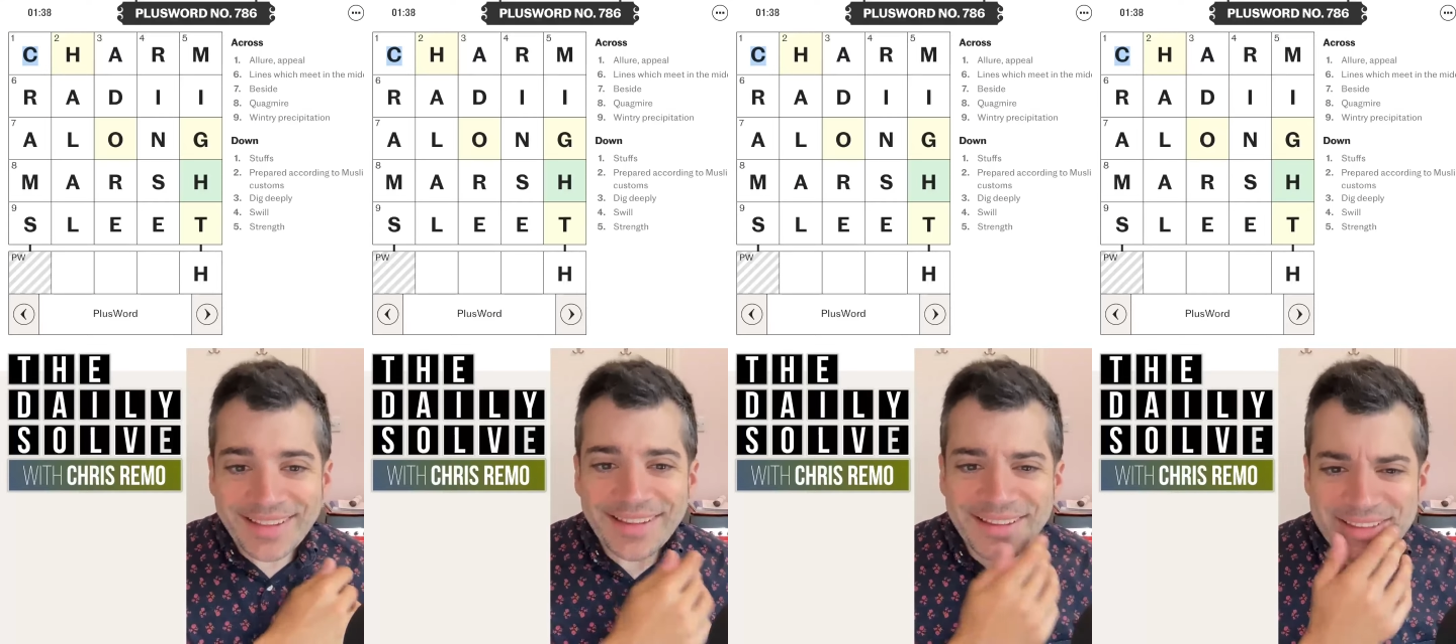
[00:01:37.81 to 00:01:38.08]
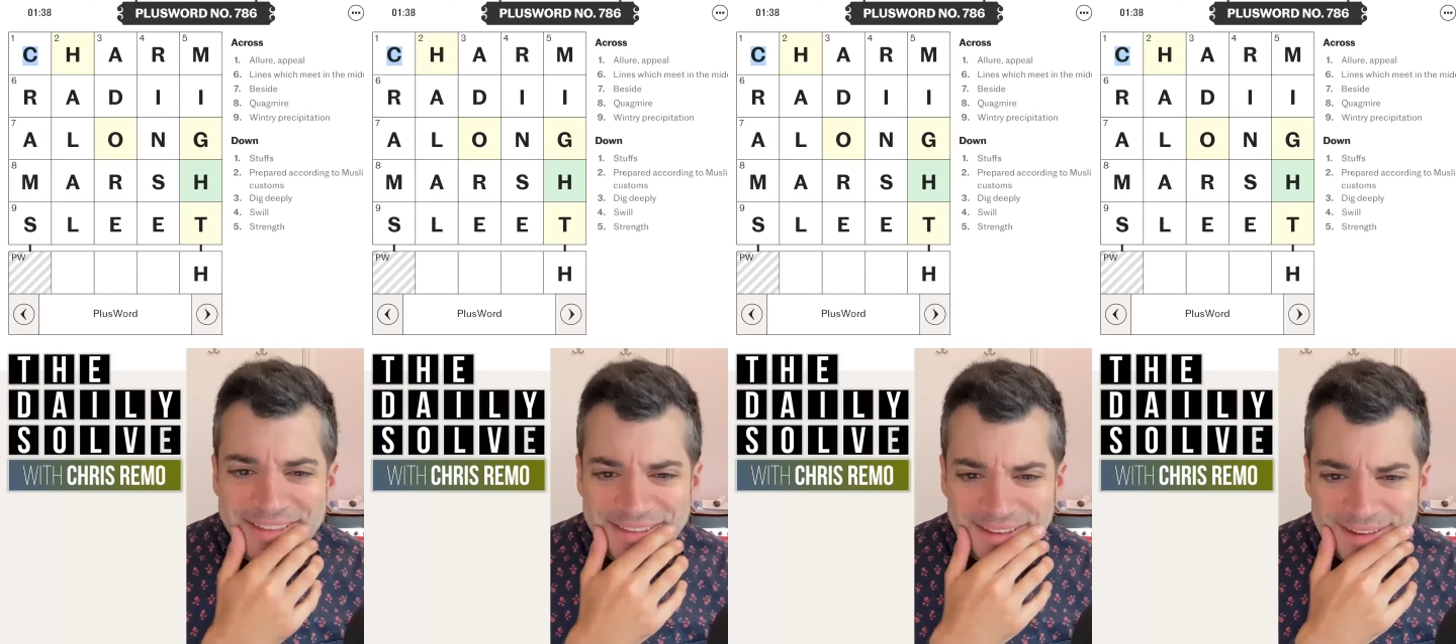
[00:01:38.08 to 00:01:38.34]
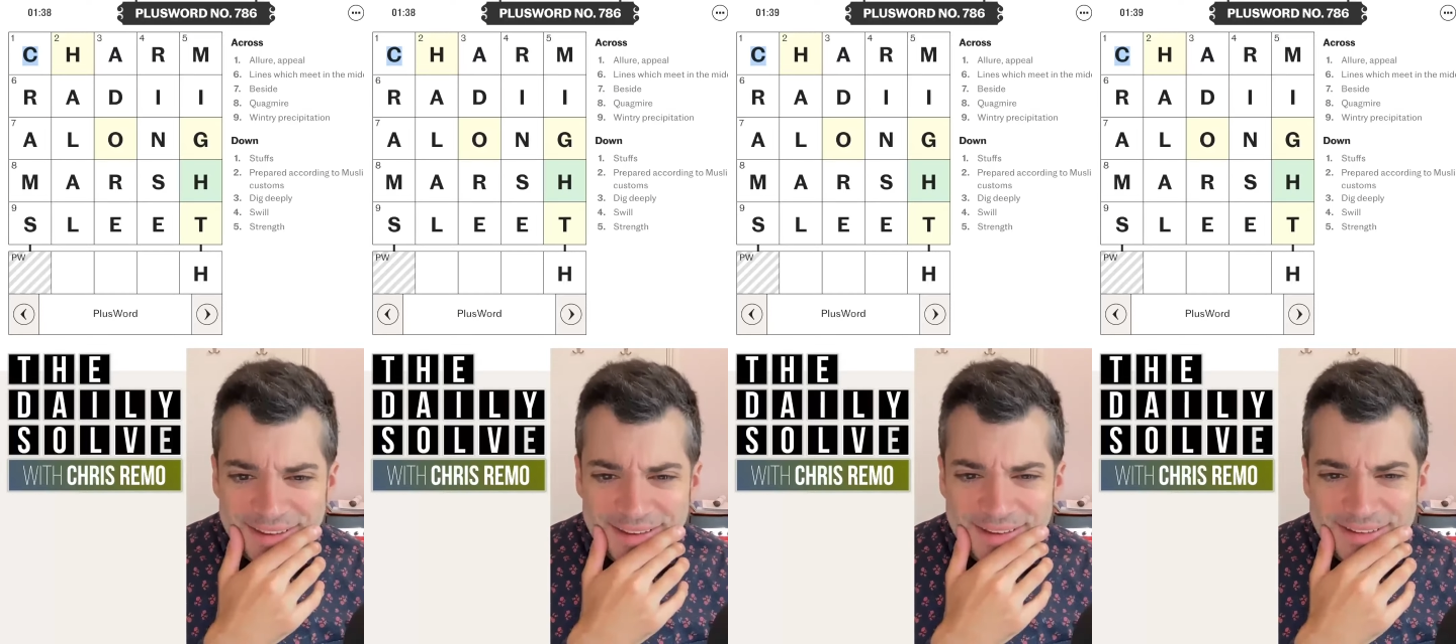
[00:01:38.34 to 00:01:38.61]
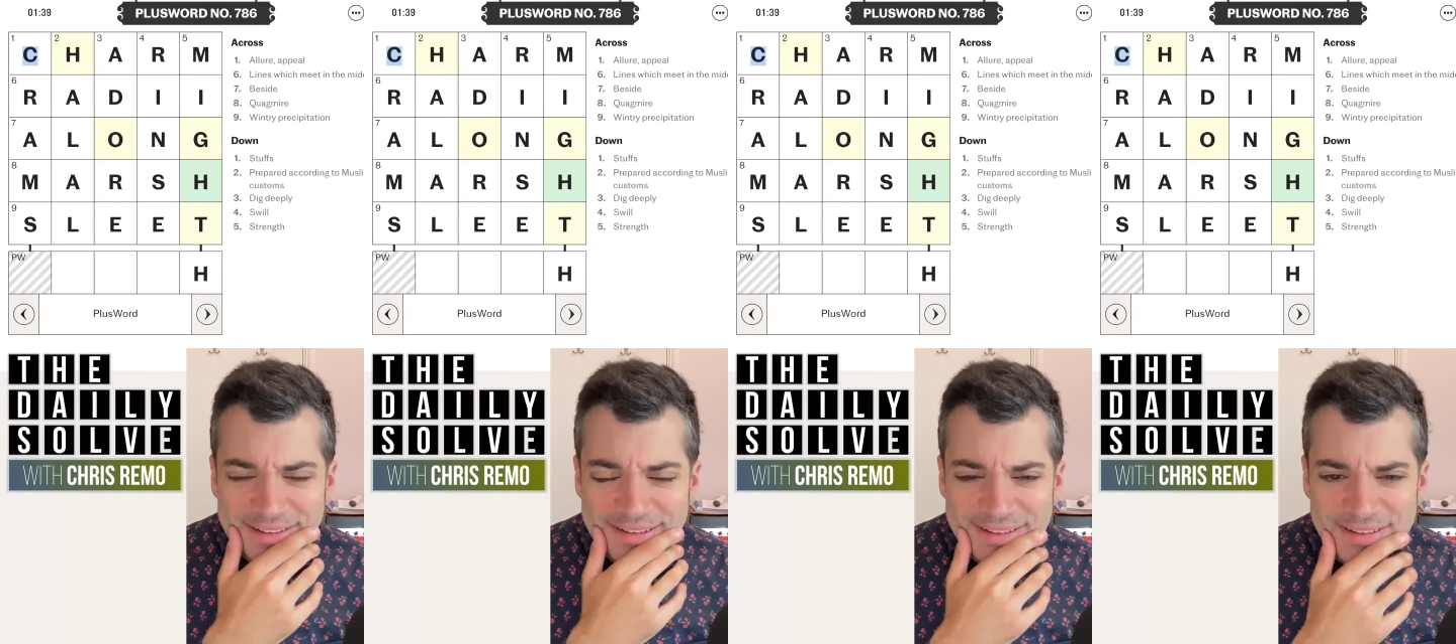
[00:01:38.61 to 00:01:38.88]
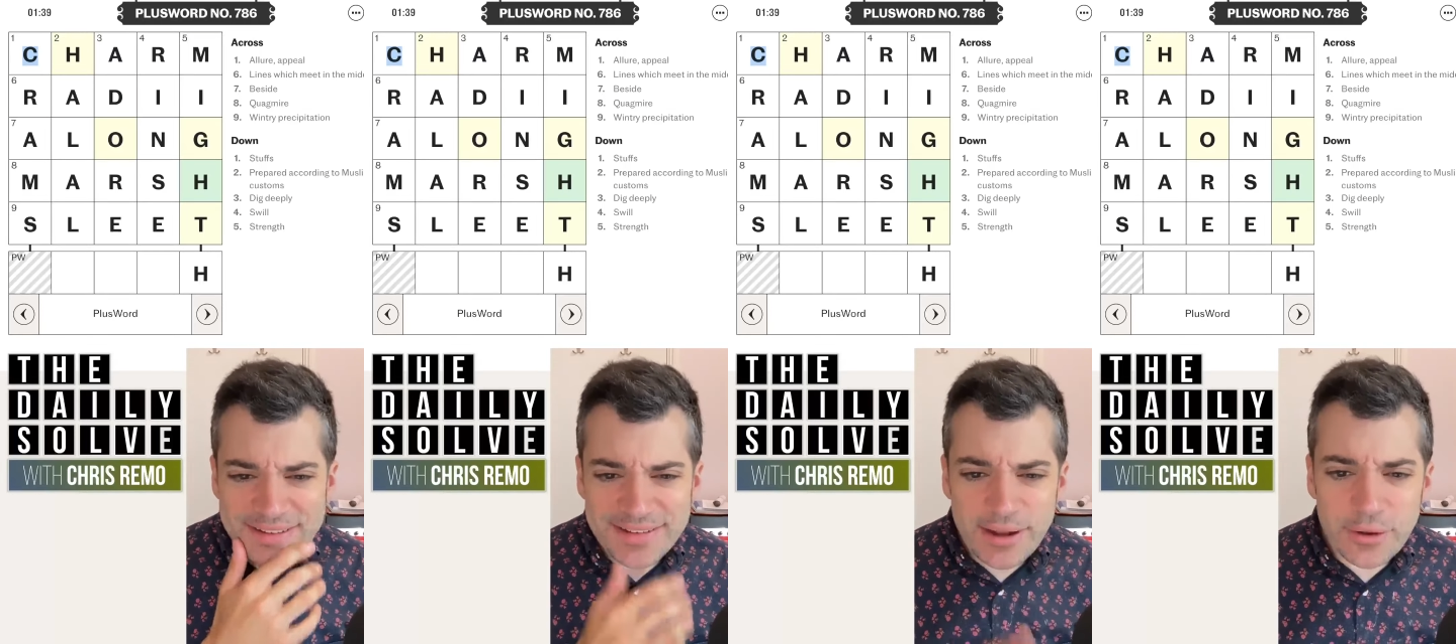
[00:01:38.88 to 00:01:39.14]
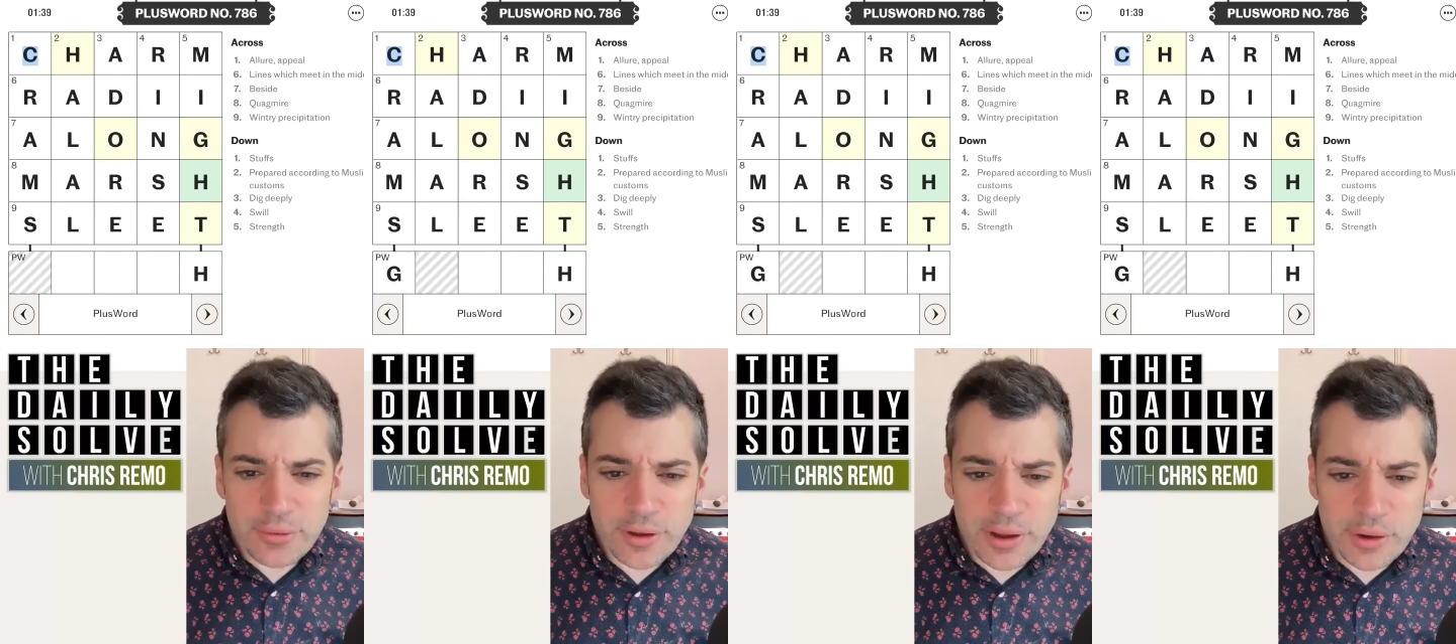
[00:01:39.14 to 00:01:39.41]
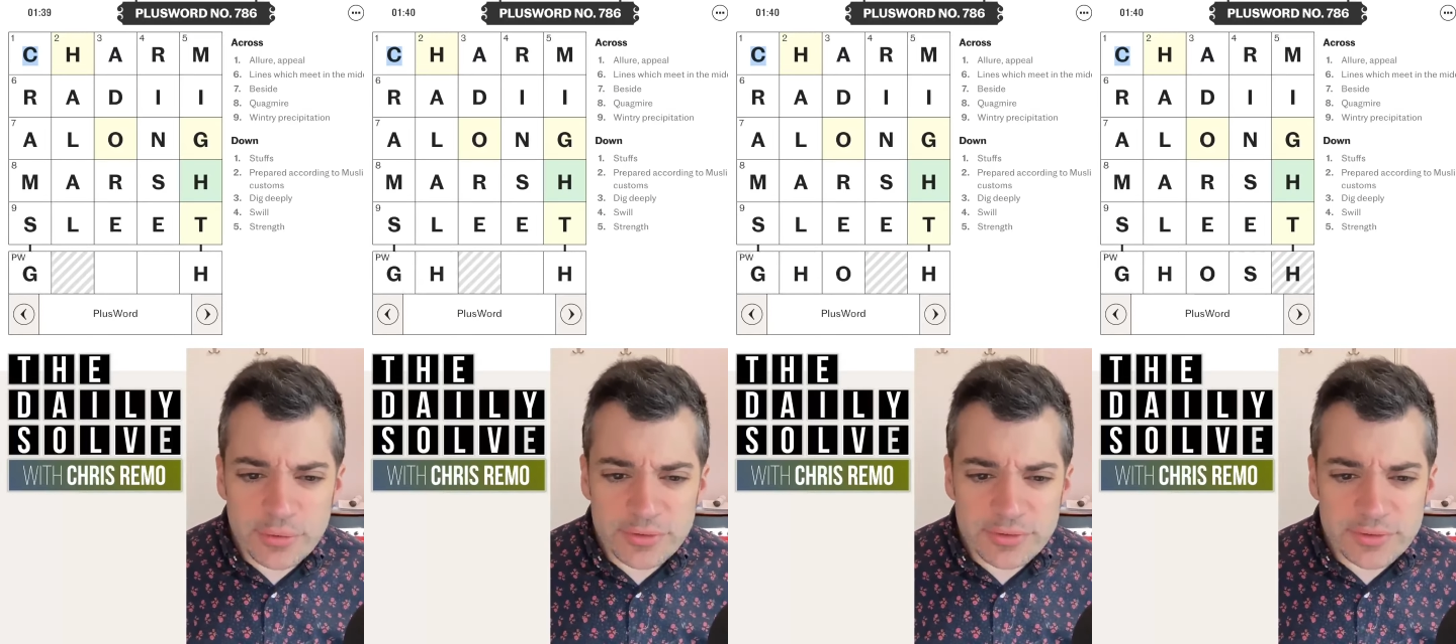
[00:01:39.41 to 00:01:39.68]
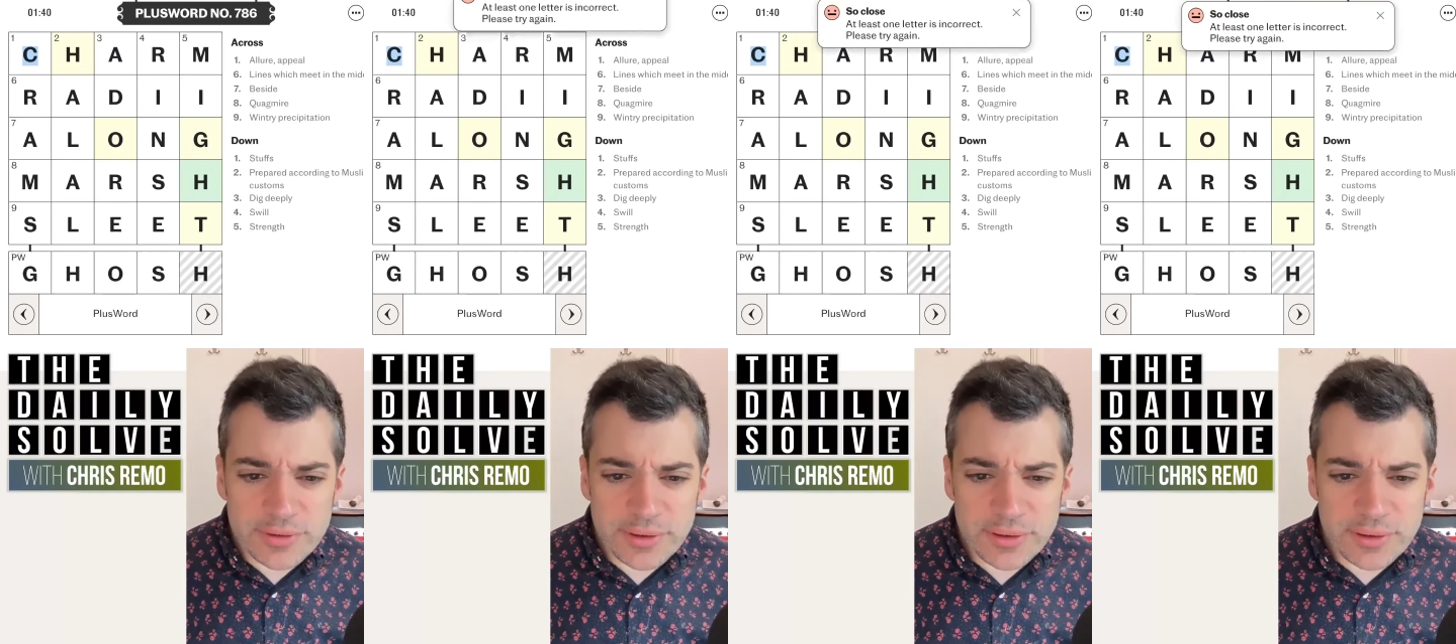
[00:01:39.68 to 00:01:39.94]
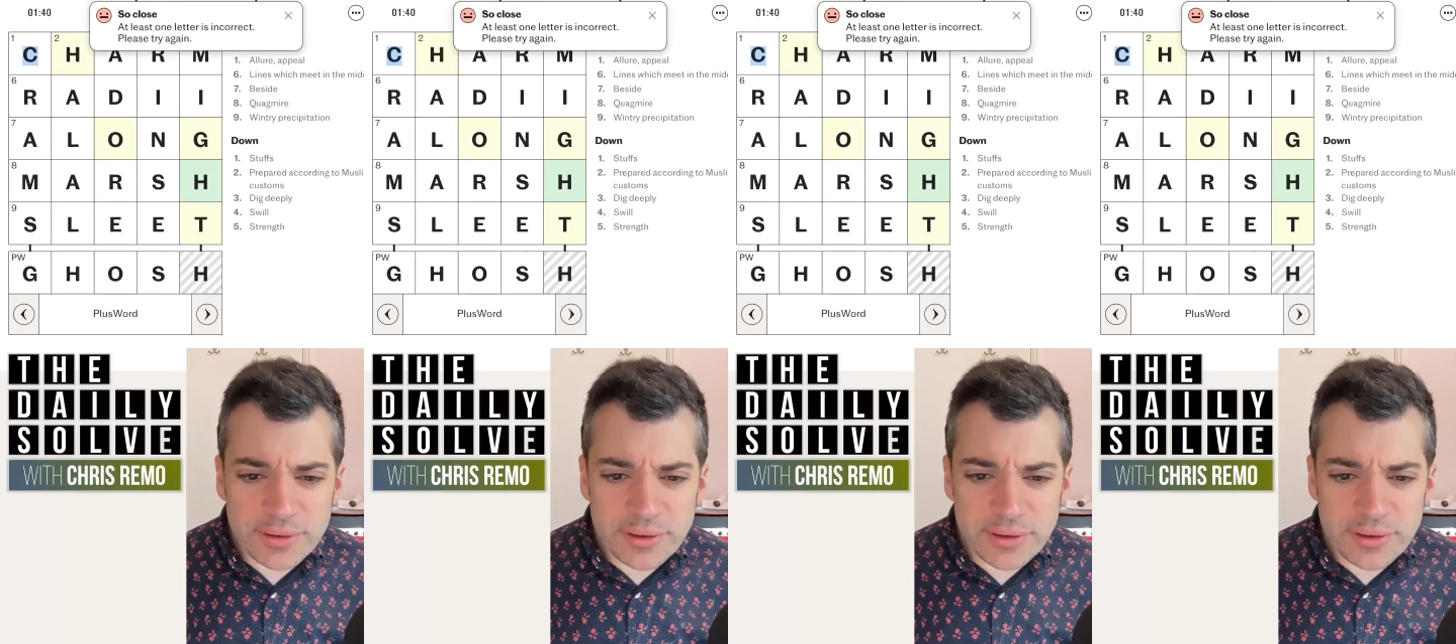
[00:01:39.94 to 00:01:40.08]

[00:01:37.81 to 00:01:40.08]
Let's see. G oh, ghost?